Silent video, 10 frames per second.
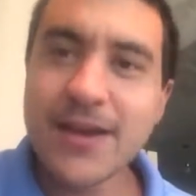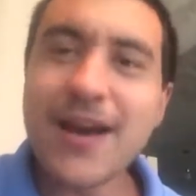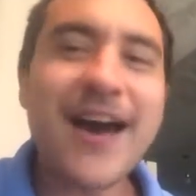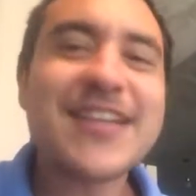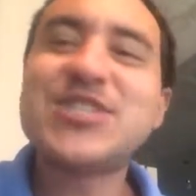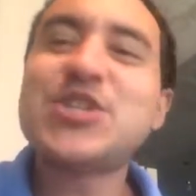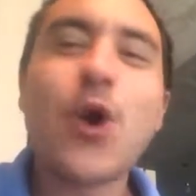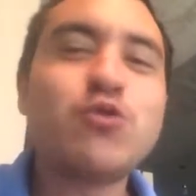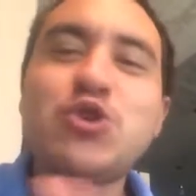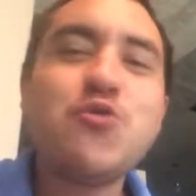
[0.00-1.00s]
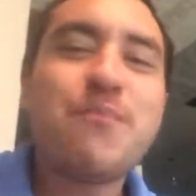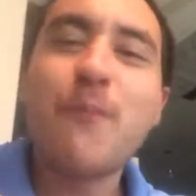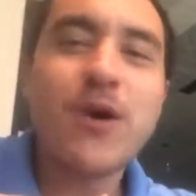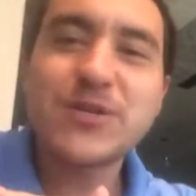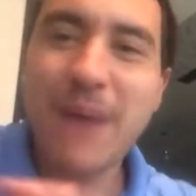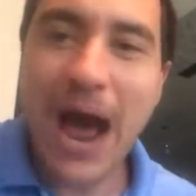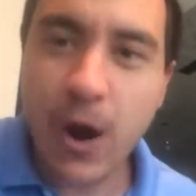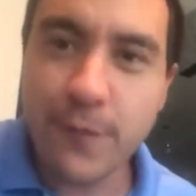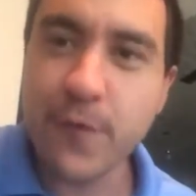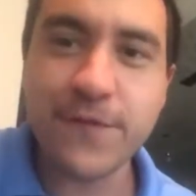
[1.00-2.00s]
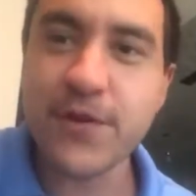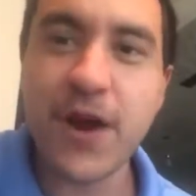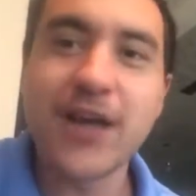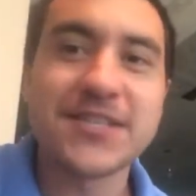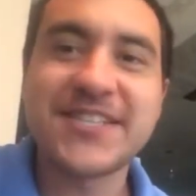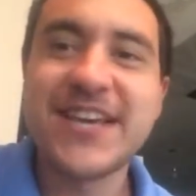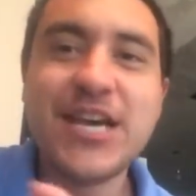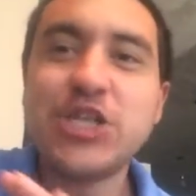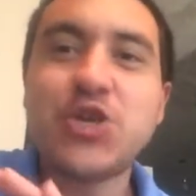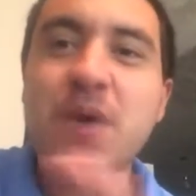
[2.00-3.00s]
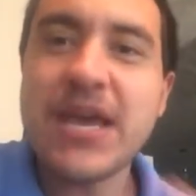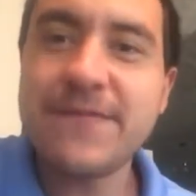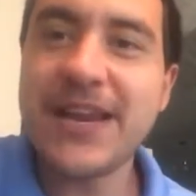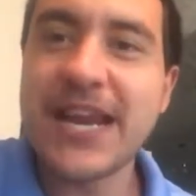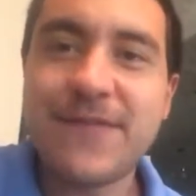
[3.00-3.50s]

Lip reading: God is so too much powerful for us, too infinite.